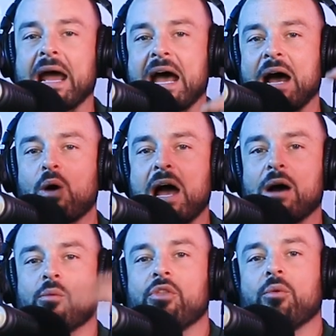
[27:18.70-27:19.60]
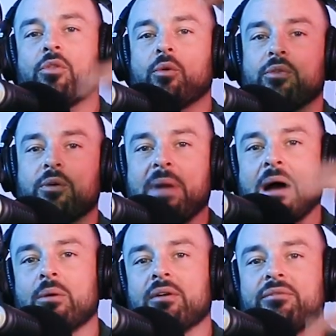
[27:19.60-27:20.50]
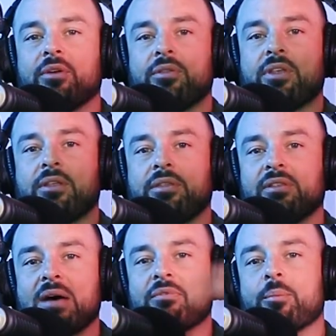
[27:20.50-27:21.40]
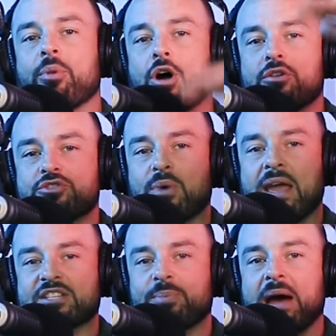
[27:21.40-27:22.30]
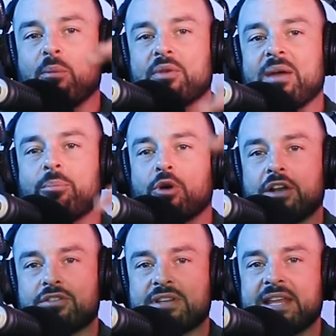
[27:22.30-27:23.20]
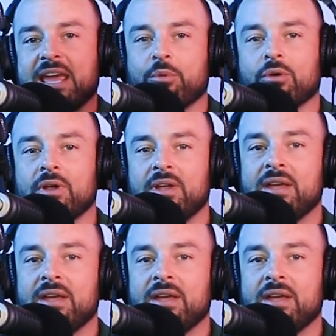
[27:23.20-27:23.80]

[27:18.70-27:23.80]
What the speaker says: how the amount of the level of the bar is raised by what they brought to the table.